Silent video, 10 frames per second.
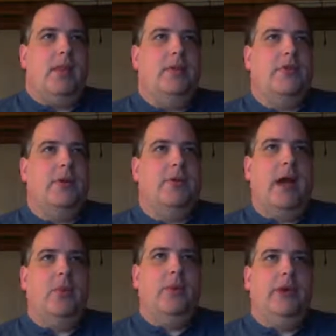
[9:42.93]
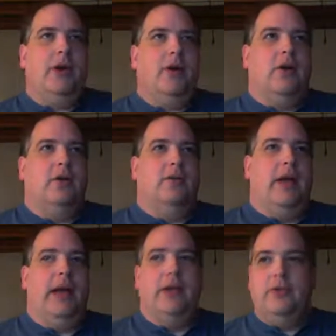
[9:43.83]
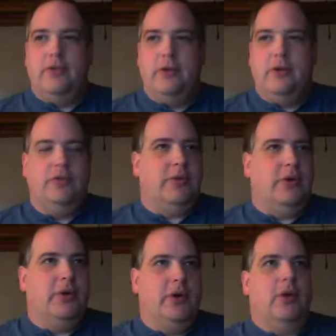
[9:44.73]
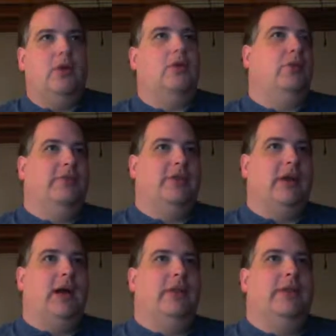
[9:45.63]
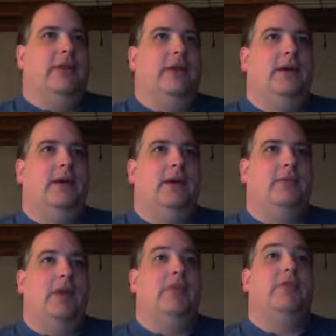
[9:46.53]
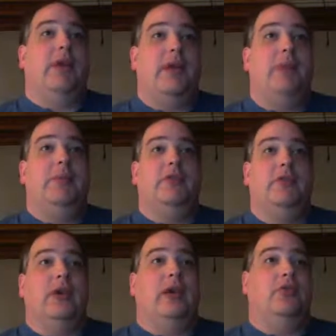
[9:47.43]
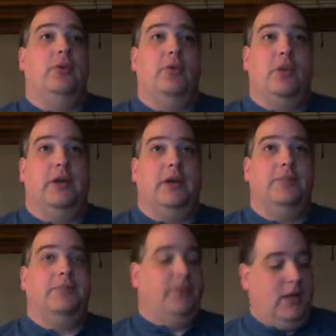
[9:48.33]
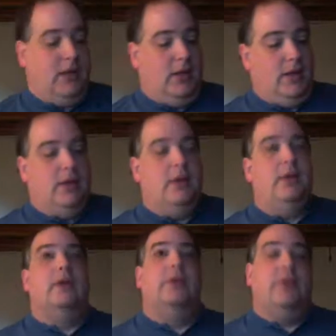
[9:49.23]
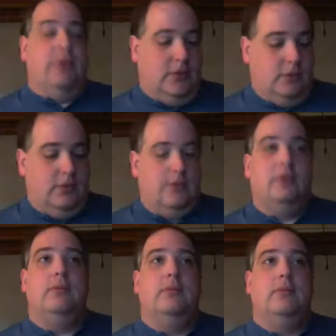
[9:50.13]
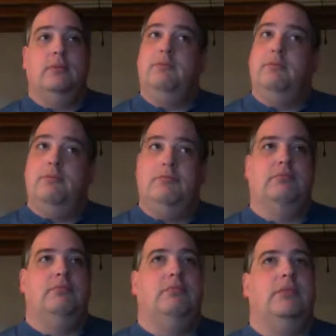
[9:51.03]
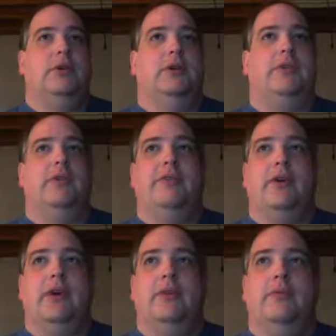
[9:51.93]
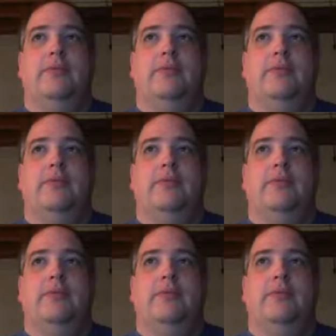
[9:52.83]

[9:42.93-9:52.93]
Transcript: So now we are actually starting to use a protocol. We've got and we've got that message actually working. So, good so far.